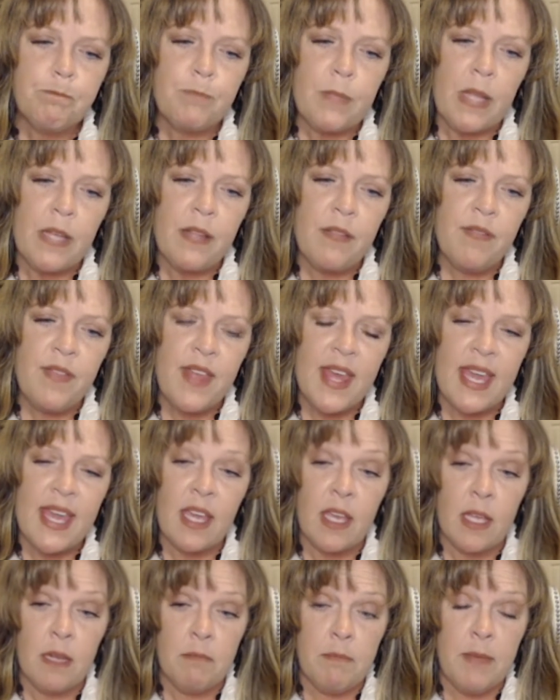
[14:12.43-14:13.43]

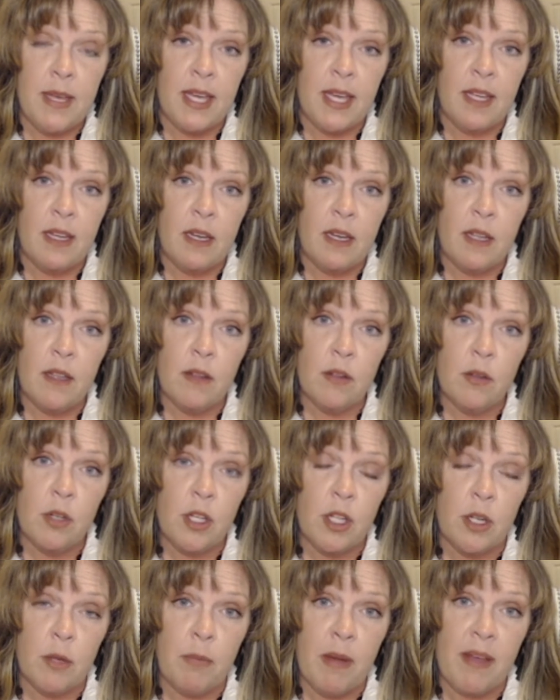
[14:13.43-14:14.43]
and men,
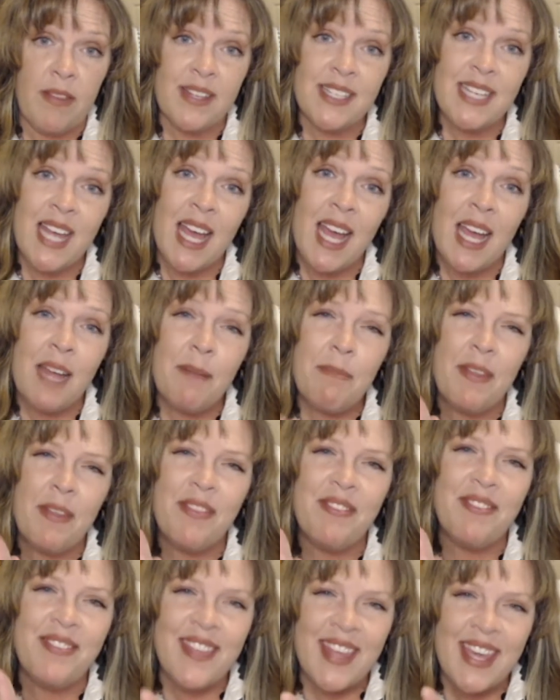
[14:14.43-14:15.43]
by the time
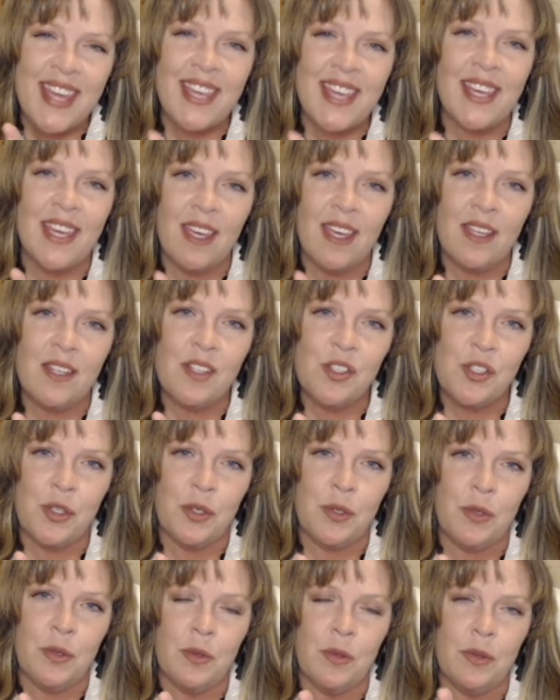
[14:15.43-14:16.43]
that they get
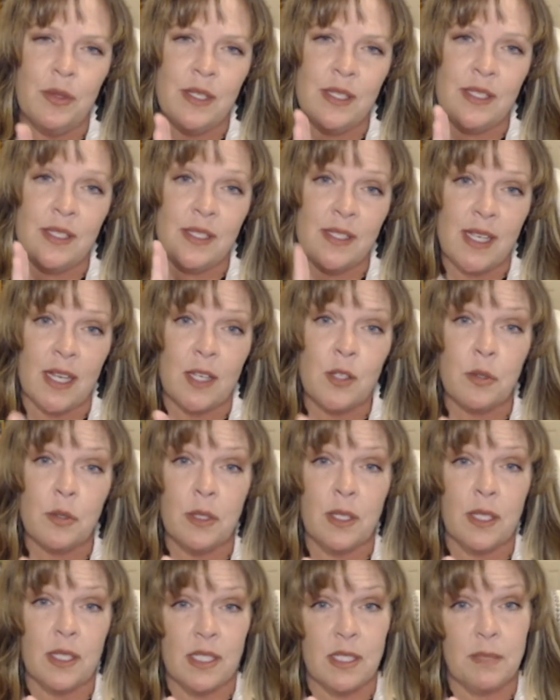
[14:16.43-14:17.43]
to this sexual
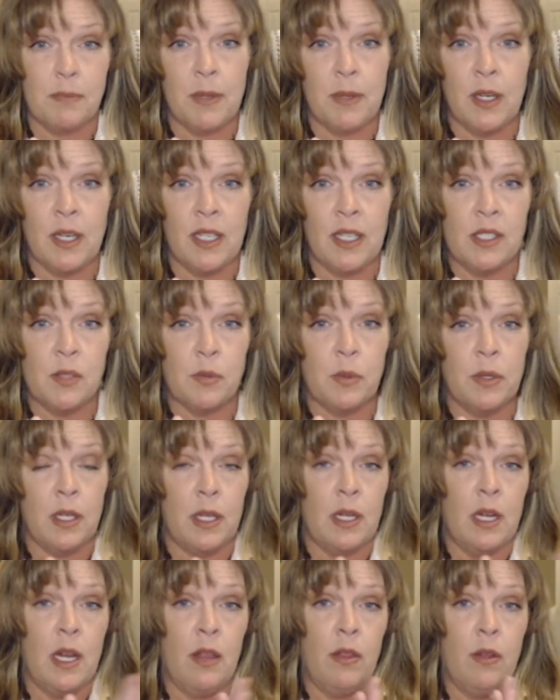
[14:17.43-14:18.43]
experience with
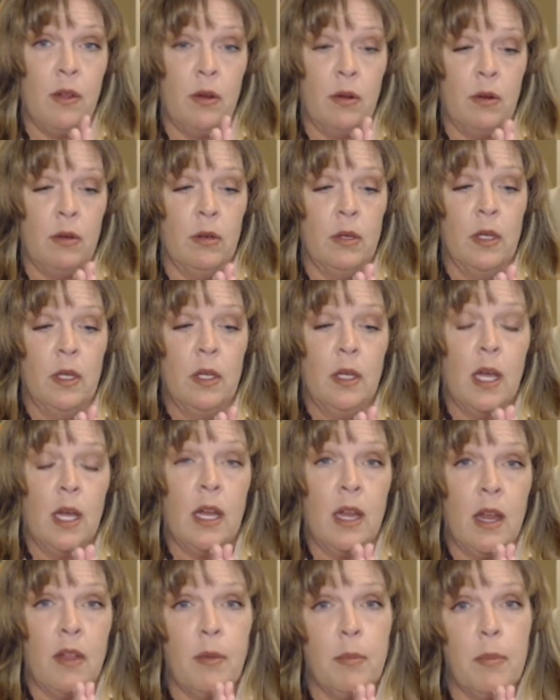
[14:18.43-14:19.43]
another
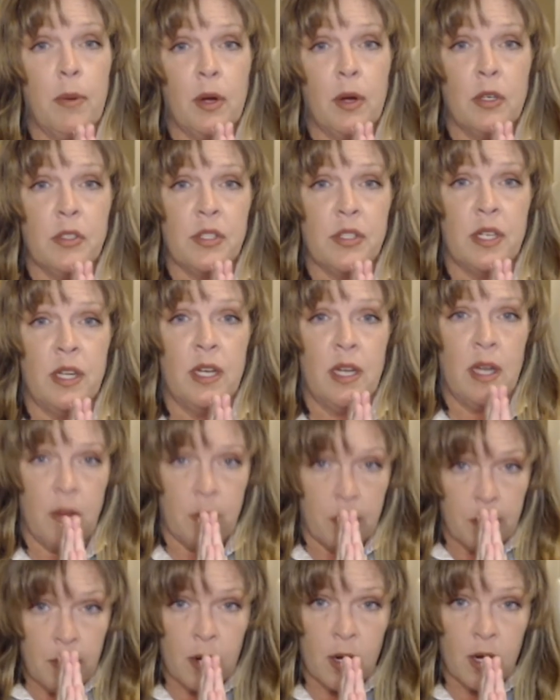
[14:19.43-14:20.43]
person, another
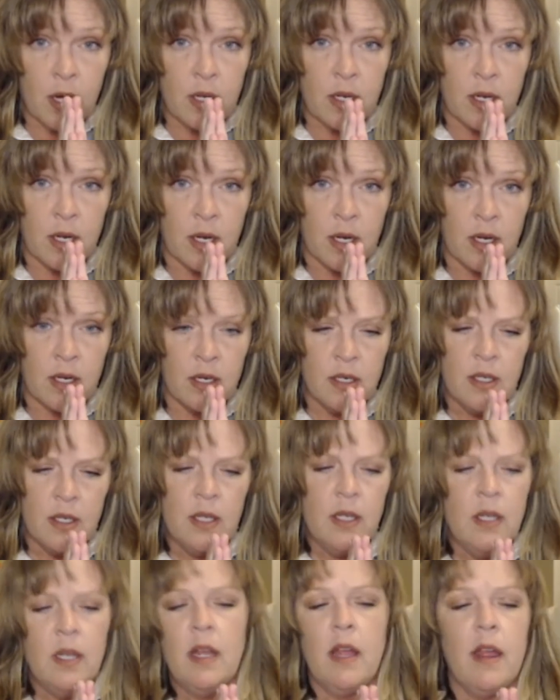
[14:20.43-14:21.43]
partner,
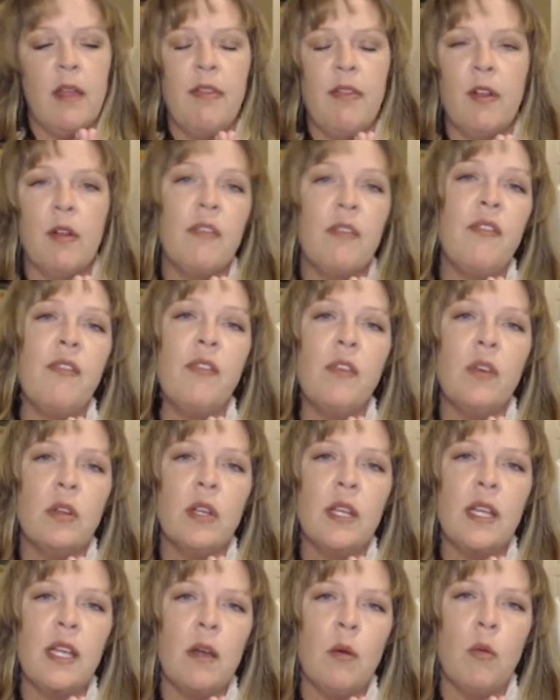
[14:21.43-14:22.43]
they're
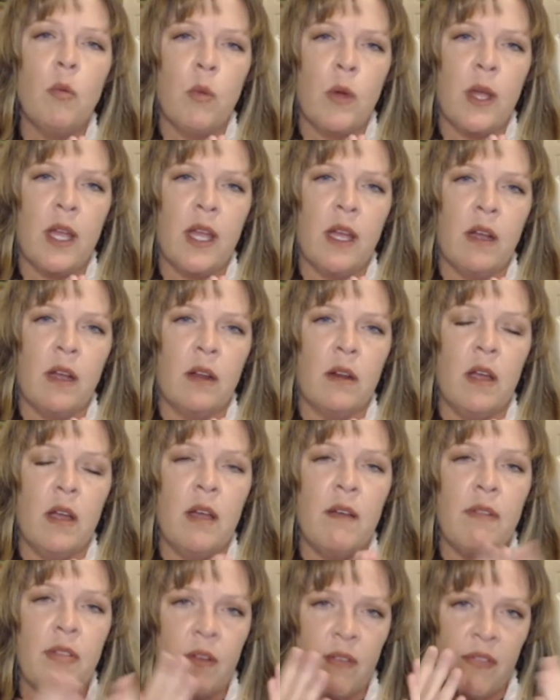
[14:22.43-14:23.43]
fully aware
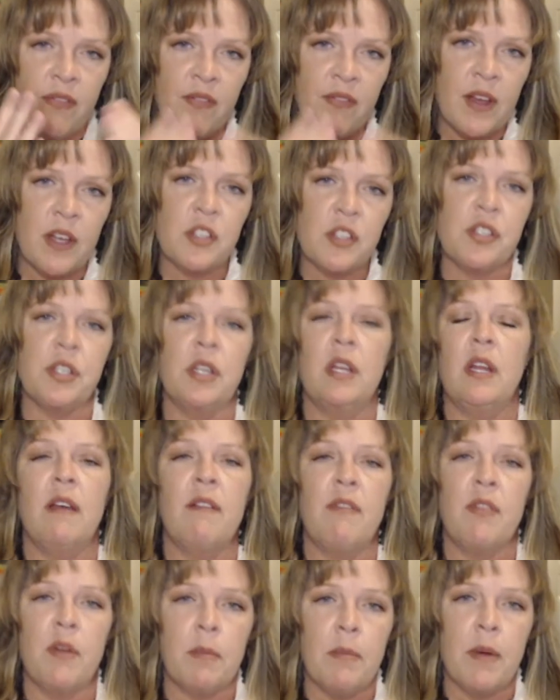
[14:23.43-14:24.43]
of their function of
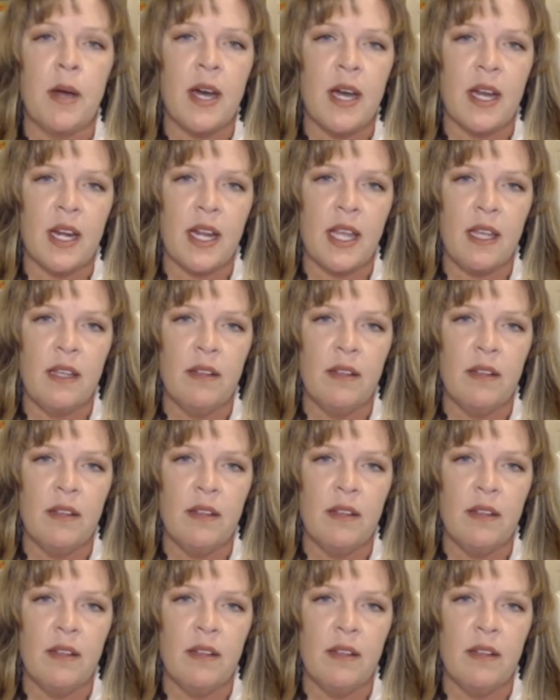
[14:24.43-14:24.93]
their body,